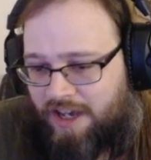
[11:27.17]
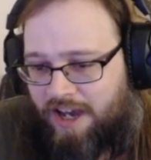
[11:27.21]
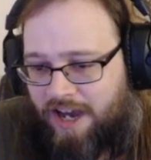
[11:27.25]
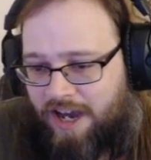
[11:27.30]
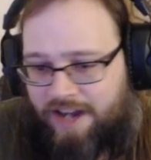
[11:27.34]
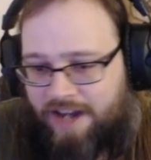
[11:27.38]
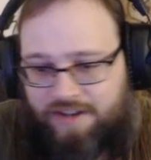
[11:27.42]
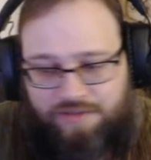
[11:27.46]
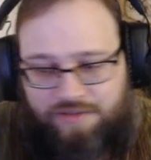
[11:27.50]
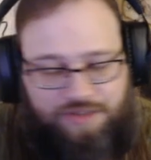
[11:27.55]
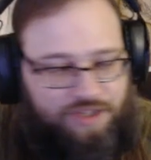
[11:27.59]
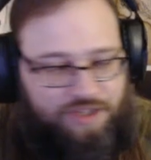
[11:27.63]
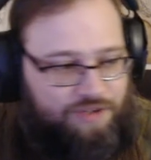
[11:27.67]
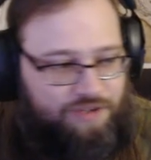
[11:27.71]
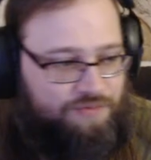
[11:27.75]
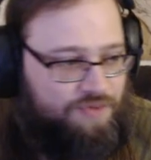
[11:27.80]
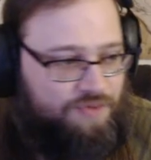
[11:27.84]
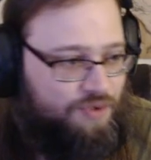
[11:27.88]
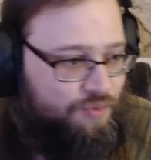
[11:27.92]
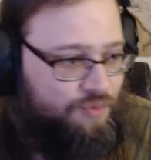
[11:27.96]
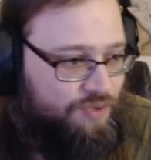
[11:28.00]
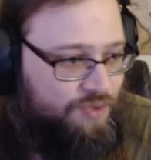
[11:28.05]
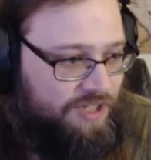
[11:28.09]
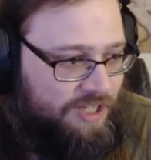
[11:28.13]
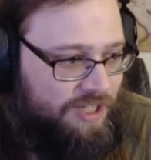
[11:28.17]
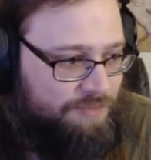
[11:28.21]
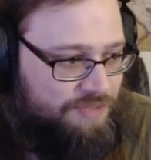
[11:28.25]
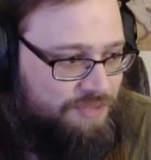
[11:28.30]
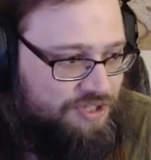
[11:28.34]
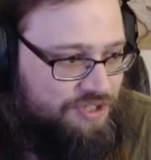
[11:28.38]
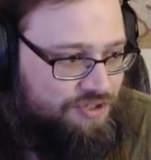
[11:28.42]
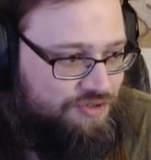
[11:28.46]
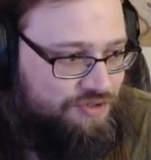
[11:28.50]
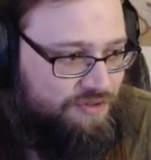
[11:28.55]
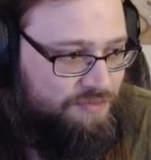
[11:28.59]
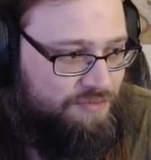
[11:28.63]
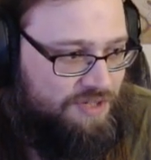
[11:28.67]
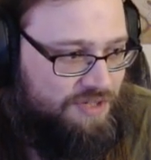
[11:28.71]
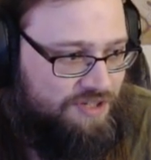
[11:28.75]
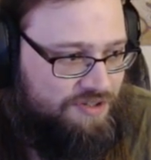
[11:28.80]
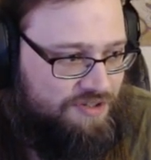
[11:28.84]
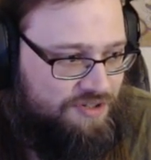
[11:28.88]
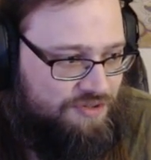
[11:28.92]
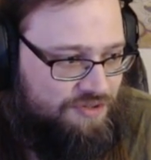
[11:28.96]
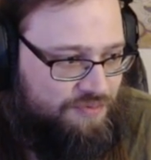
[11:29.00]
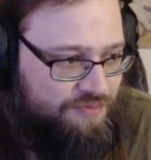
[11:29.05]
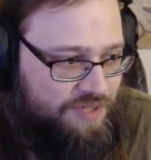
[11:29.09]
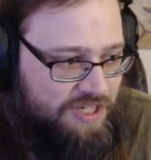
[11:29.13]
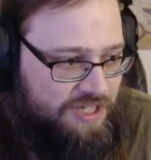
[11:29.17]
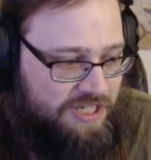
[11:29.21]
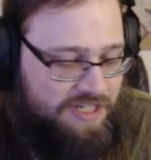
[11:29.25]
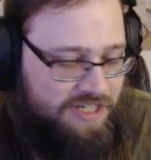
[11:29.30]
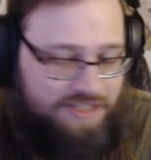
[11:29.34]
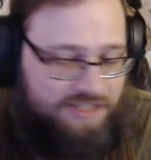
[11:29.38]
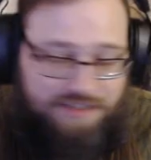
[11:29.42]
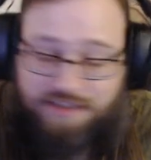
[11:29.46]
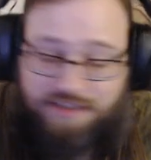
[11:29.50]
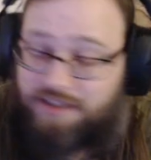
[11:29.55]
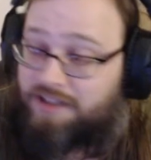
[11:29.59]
I don't know. Will I be streaming it this weekend?